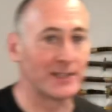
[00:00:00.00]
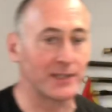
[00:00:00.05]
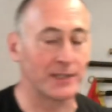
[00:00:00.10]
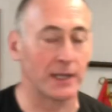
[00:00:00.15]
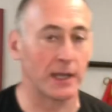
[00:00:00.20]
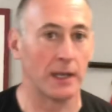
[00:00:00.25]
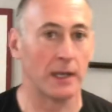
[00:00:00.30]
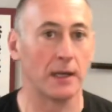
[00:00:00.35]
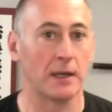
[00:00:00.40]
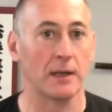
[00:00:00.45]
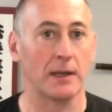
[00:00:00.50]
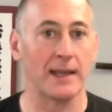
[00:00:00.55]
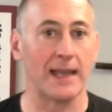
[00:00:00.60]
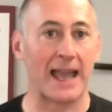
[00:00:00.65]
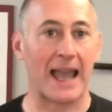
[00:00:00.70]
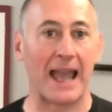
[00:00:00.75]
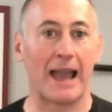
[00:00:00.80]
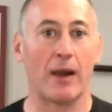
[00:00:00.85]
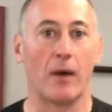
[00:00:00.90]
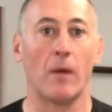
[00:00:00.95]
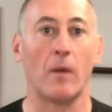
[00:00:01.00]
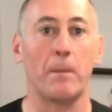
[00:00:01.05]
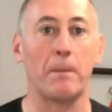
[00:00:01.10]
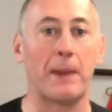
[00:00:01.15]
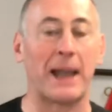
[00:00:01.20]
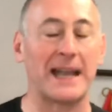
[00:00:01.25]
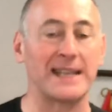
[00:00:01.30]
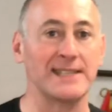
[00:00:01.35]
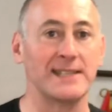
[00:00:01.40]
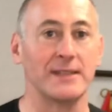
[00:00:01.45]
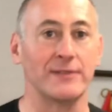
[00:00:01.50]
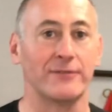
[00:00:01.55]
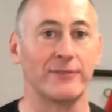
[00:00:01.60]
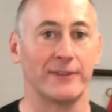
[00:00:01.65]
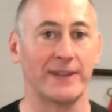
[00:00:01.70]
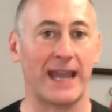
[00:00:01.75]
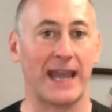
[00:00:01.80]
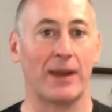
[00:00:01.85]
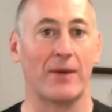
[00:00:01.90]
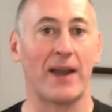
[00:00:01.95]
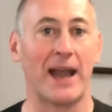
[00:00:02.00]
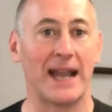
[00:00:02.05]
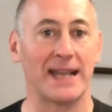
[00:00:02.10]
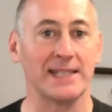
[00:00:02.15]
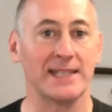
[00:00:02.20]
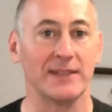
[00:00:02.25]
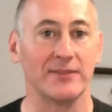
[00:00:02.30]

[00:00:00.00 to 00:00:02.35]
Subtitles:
how passive and how active the